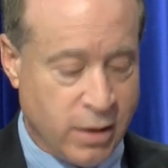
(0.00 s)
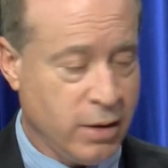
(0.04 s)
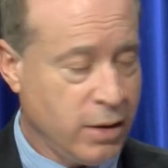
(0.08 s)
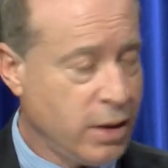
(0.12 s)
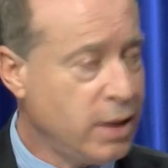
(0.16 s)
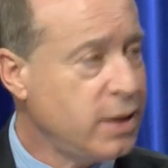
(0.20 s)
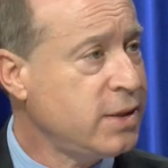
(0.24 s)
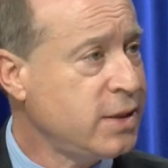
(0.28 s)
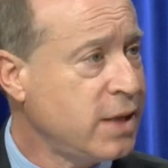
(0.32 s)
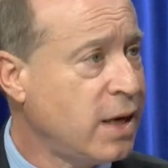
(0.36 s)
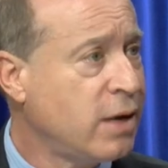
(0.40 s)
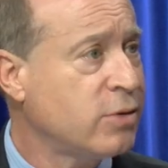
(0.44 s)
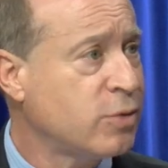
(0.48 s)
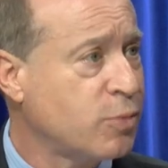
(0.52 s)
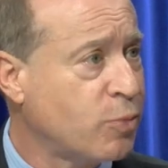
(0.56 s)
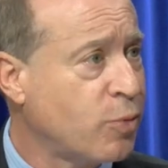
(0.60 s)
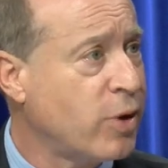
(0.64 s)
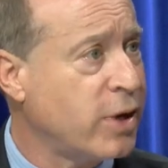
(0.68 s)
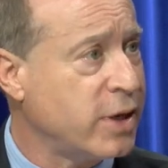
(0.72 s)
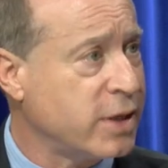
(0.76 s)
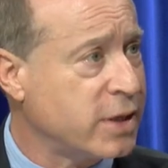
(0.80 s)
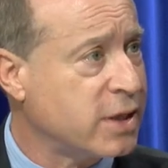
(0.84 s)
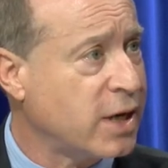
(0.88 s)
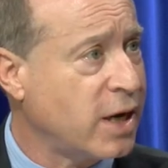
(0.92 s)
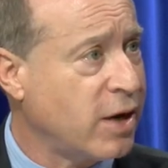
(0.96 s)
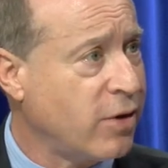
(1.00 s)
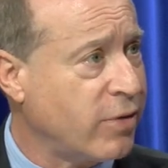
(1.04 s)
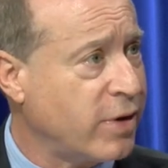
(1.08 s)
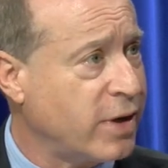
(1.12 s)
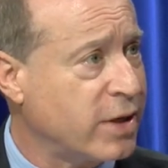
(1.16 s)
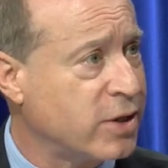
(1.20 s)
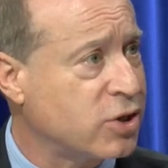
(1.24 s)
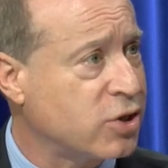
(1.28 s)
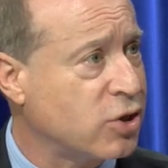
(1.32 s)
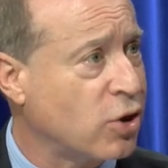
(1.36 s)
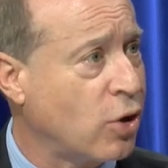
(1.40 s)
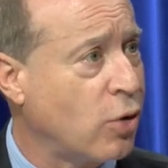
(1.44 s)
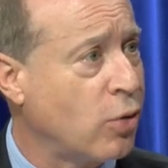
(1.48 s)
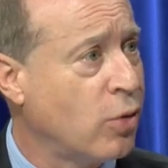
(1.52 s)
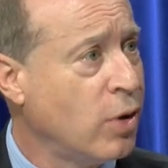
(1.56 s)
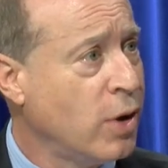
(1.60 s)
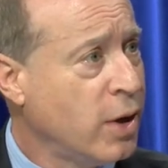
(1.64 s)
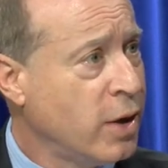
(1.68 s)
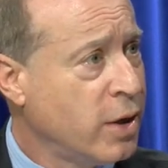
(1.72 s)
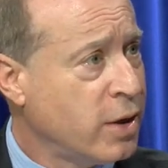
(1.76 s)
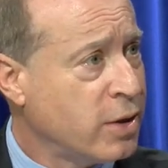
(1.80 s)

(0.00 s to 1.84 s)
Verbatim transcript: that sounds pretty serious. You're so, talking